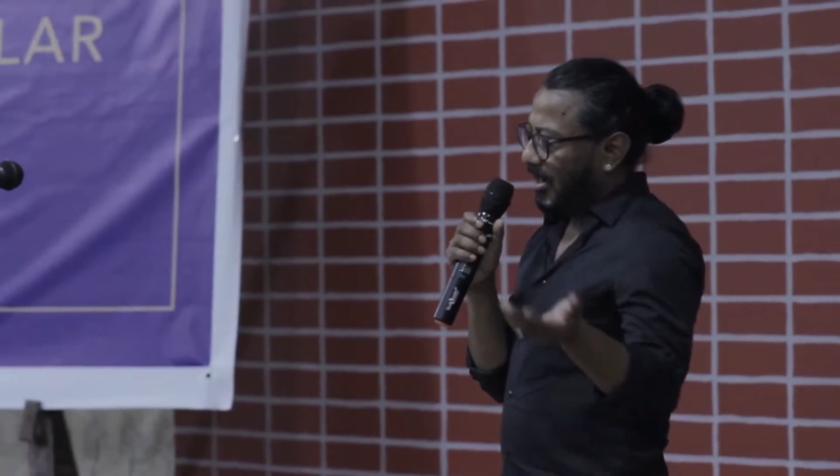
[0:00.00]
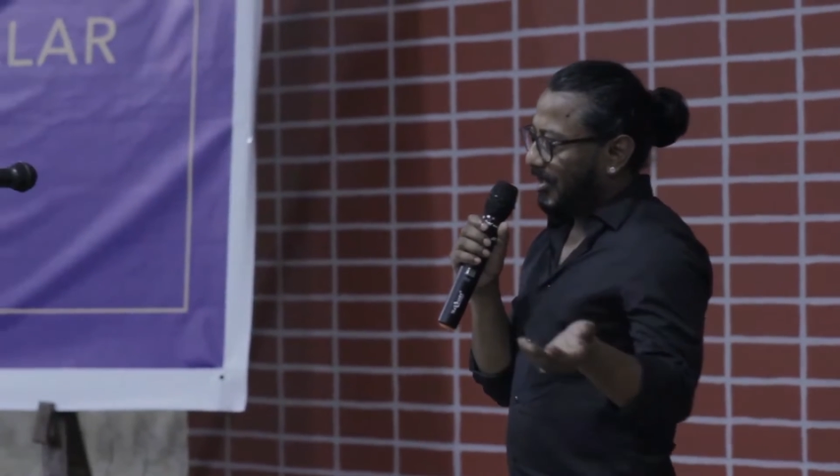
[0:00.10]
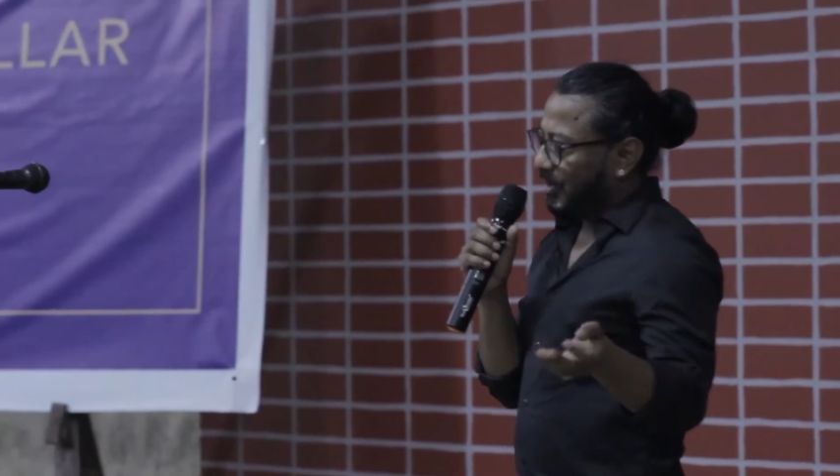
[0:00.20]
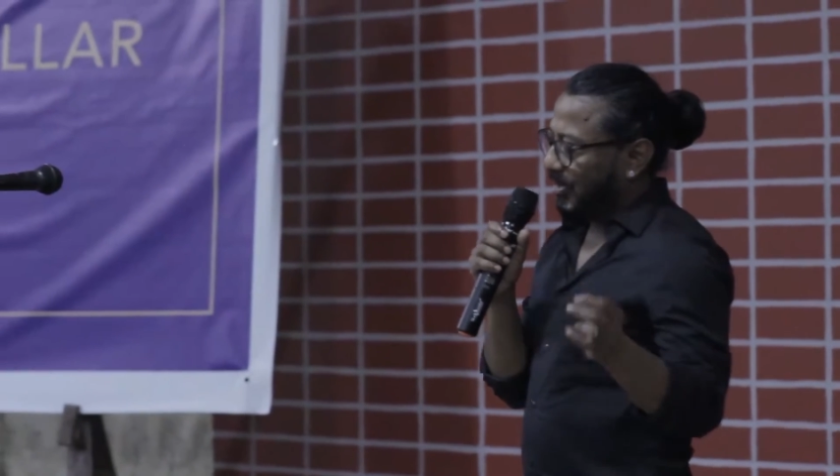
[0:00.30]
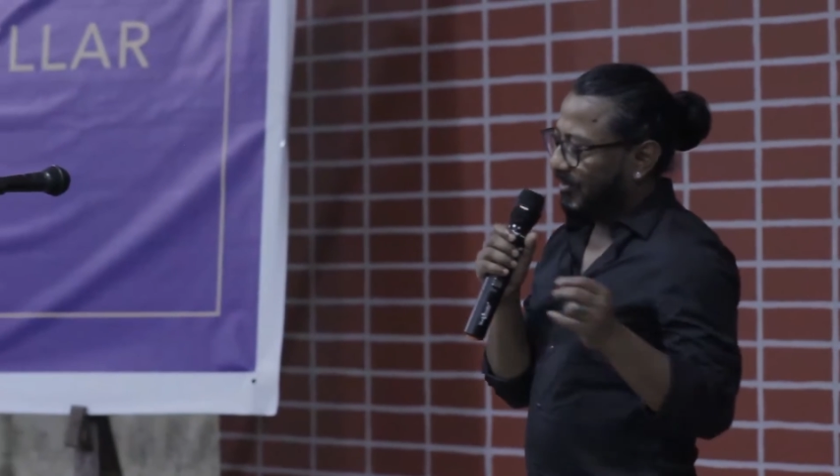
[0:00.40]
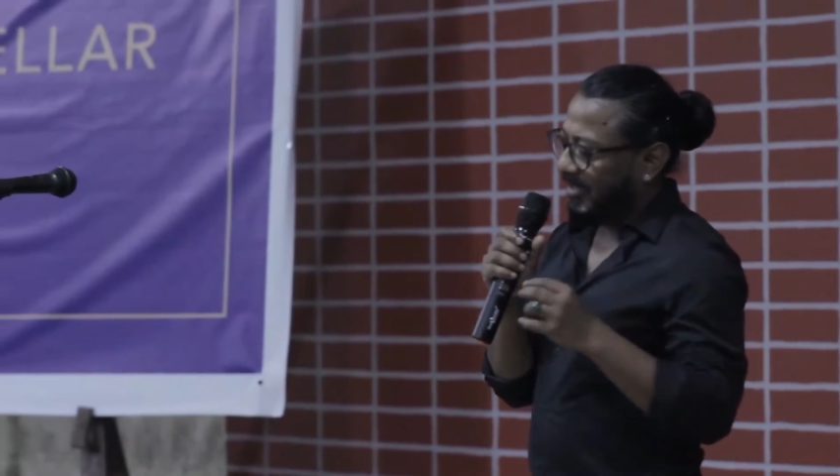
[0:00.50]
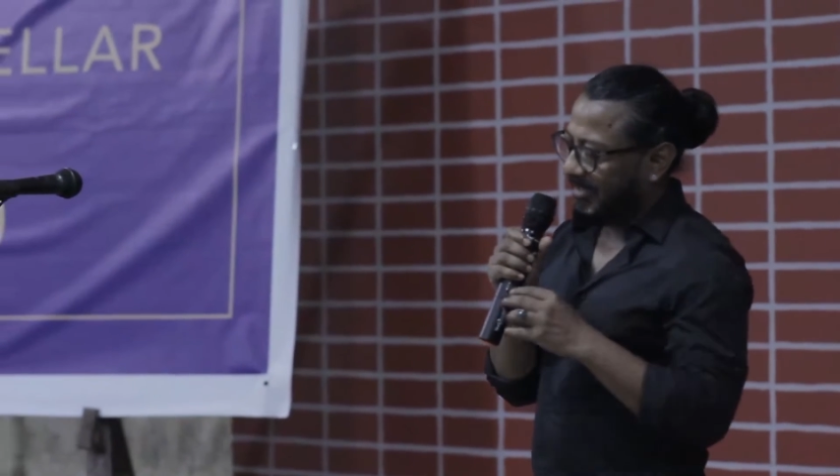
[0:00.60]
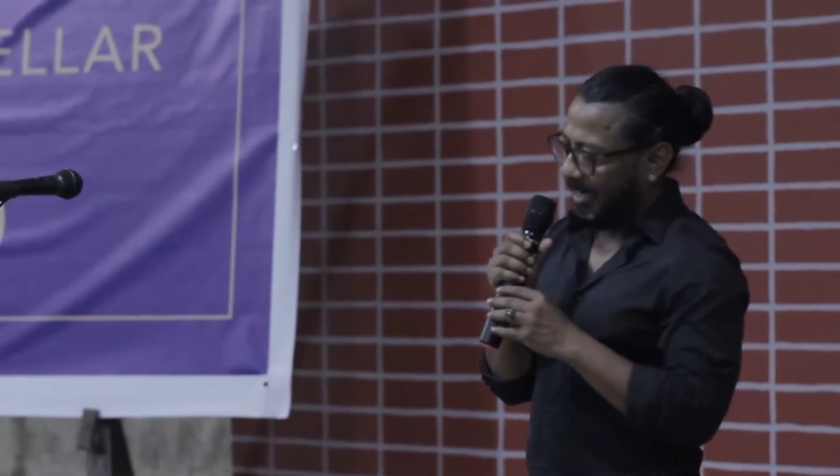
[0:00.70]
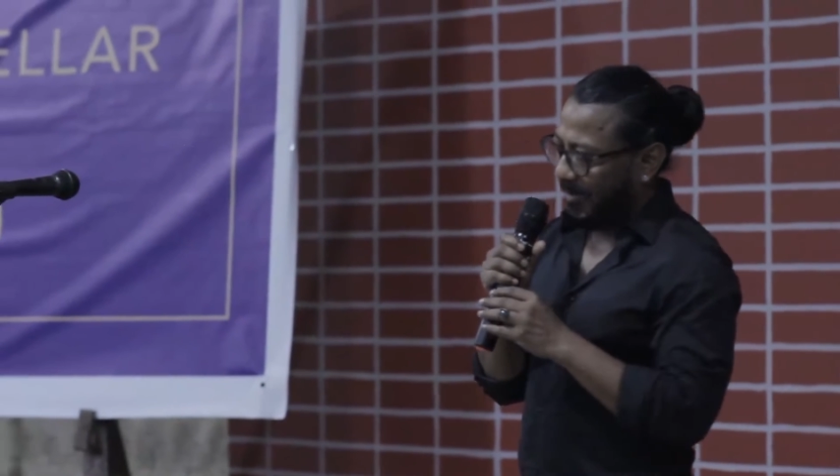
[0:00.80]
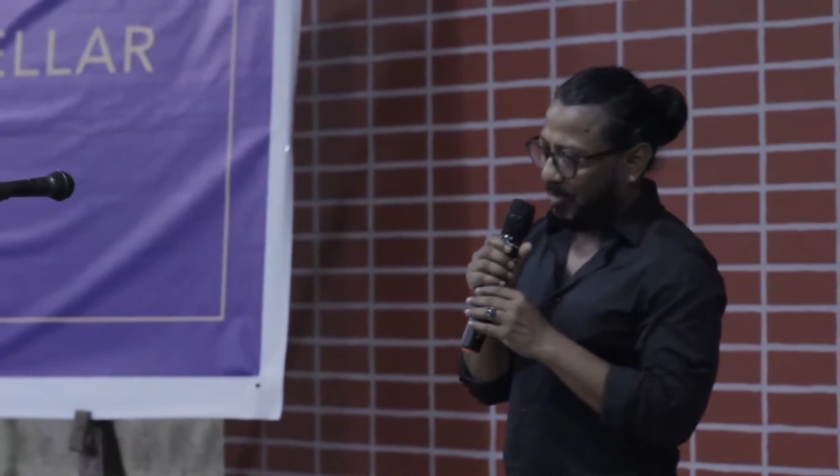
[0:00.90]
class 12
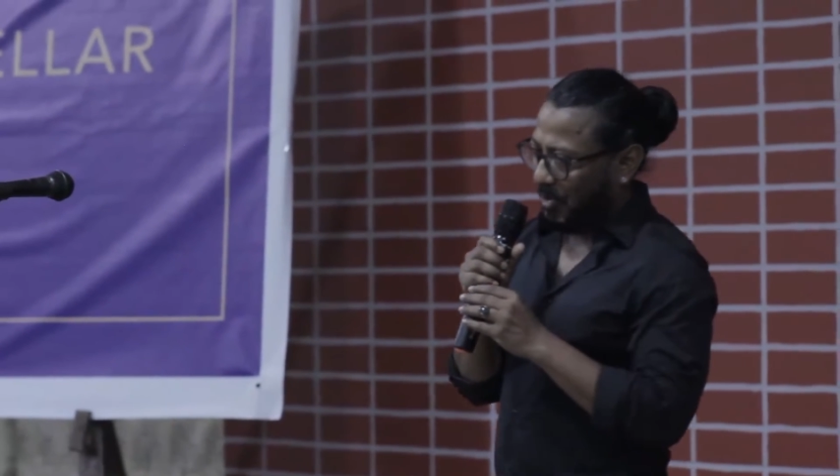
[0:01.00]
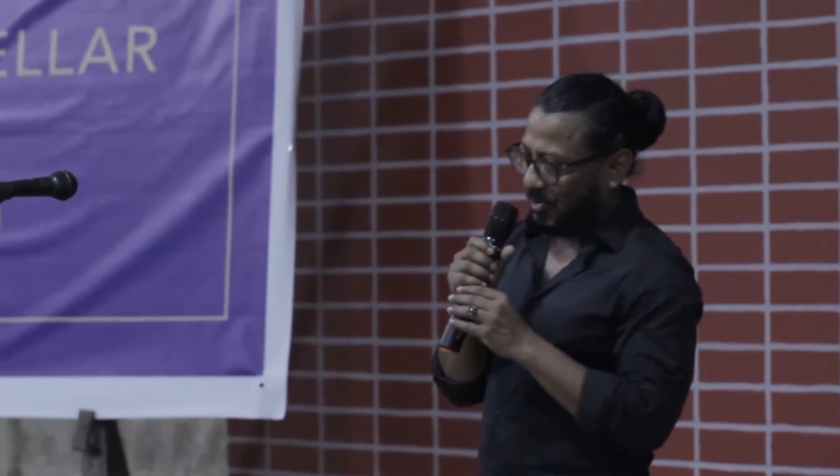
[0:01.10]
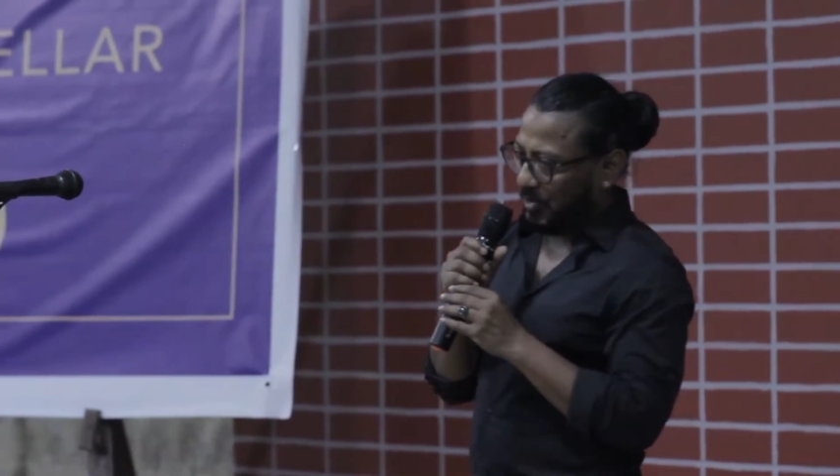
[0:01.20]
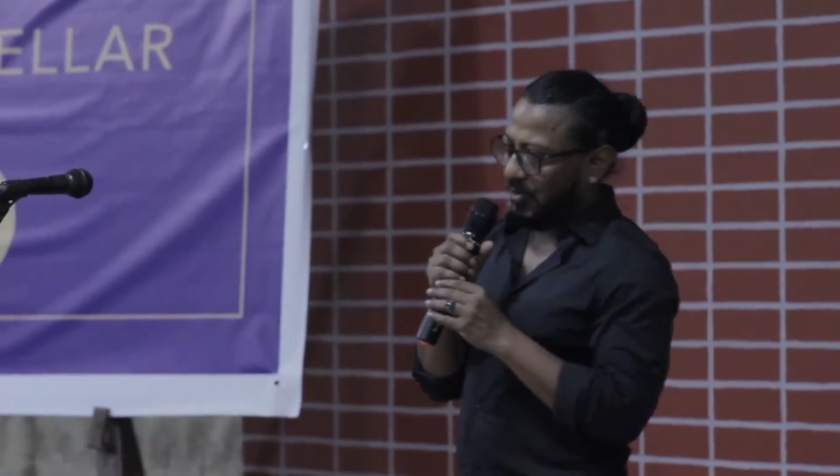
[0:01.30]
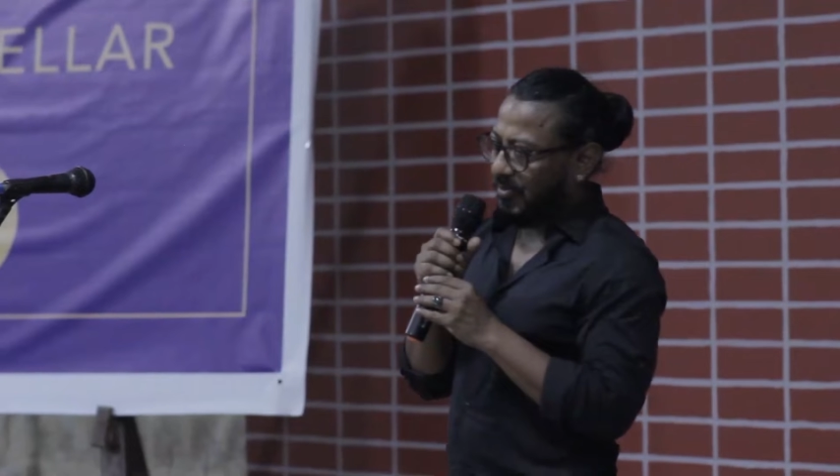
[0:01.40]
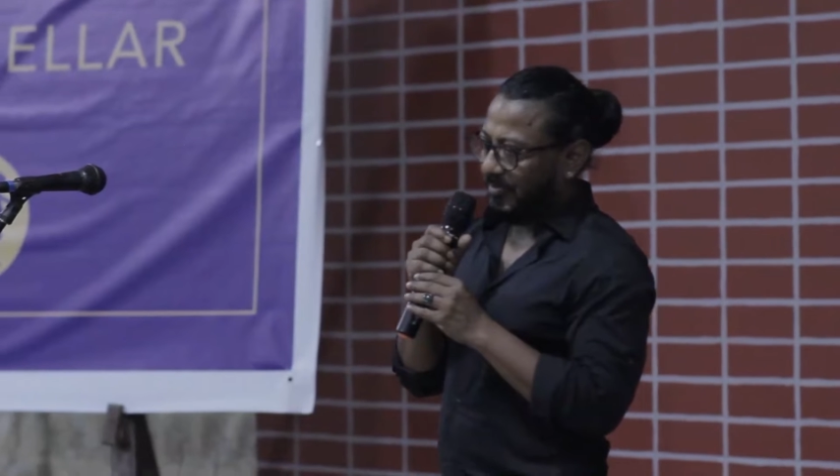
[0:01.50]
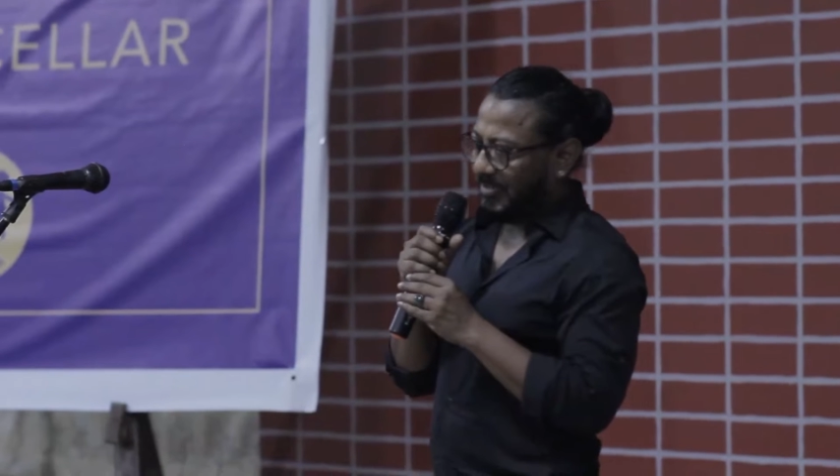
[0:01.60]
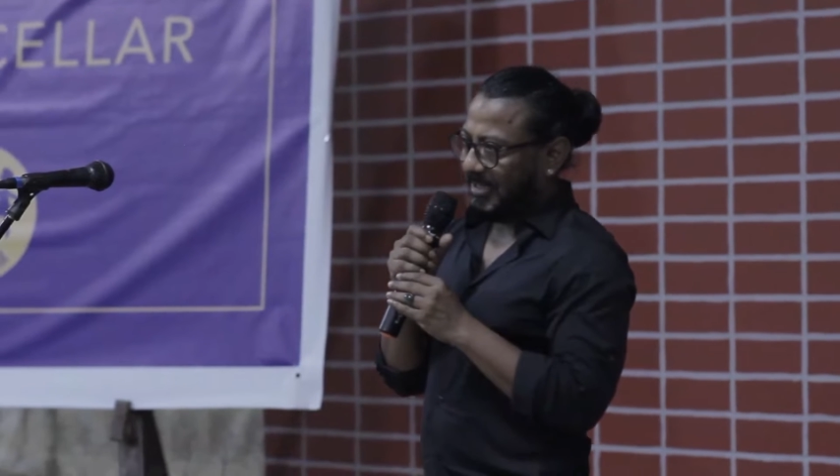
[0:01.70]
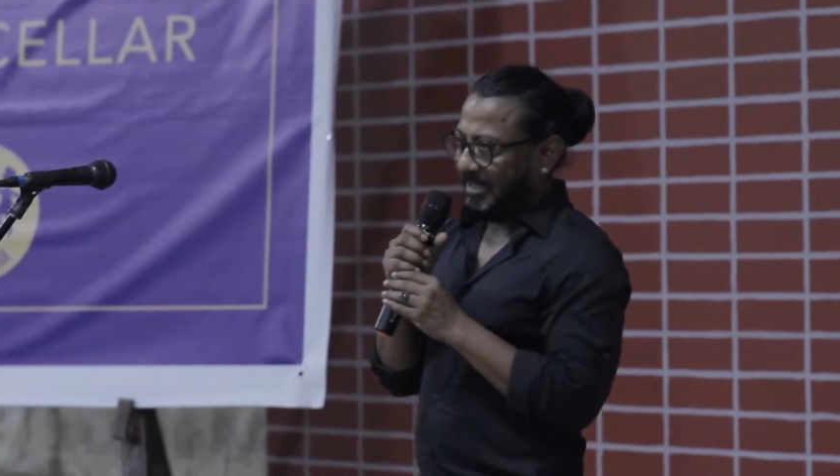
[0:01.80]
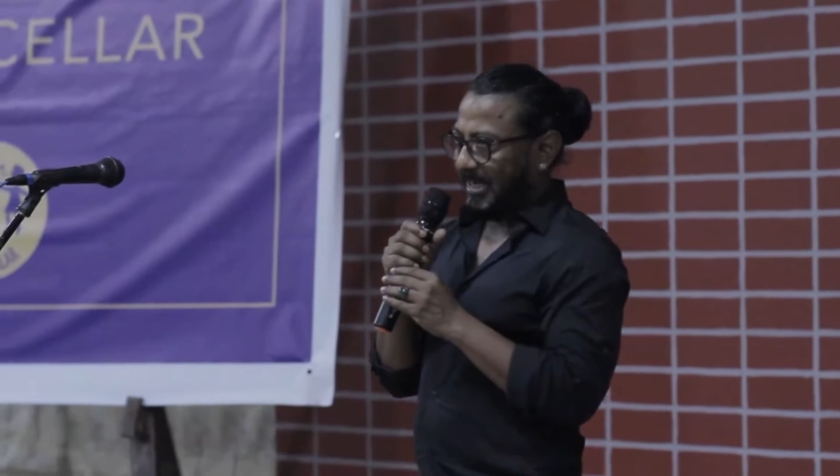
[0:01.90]
exam got over
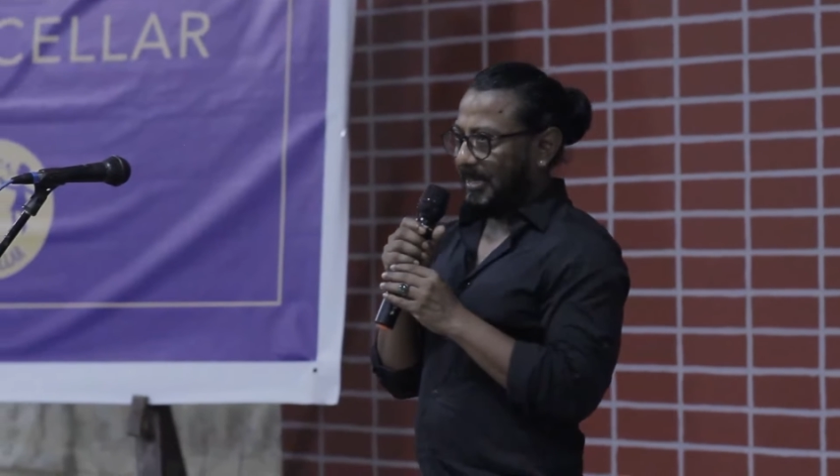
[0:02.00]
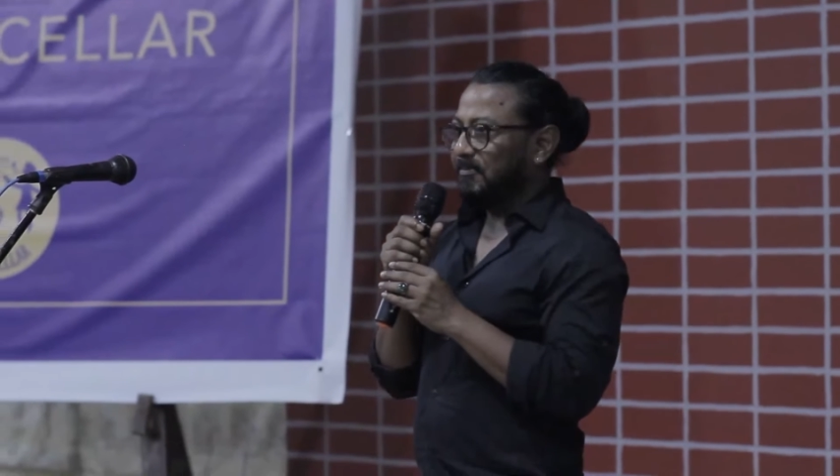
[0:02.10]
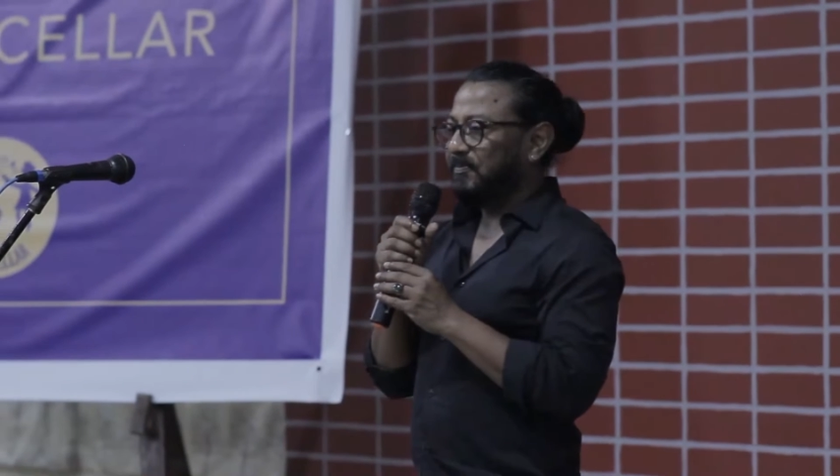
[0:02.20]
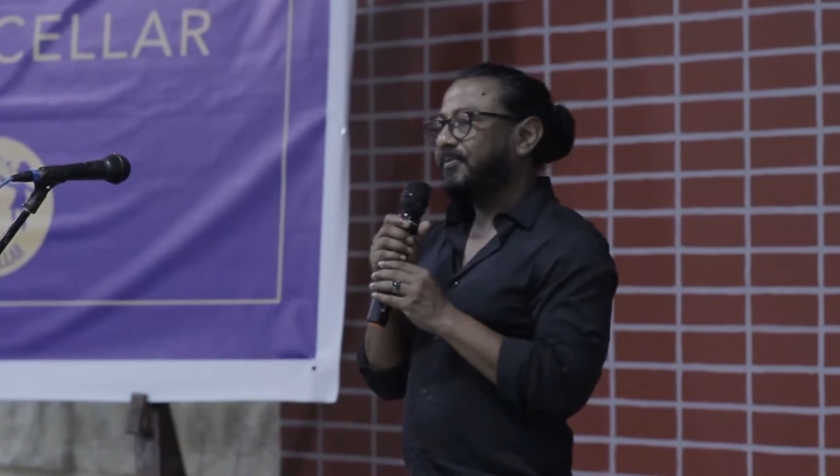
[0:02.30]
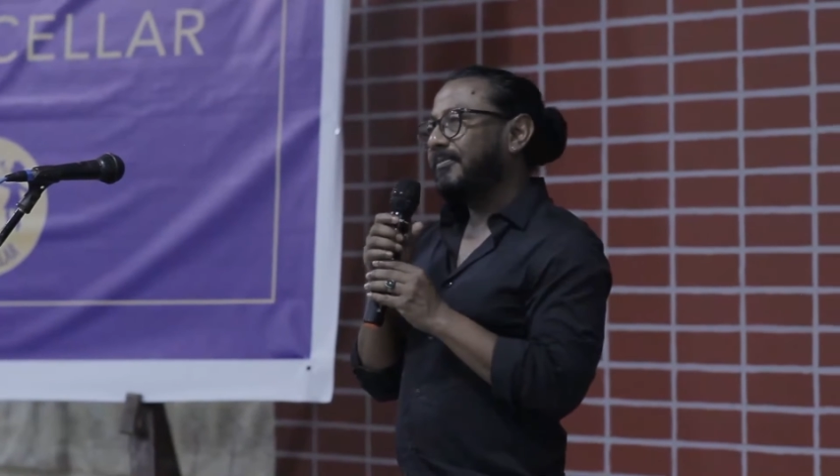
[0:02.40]
the day,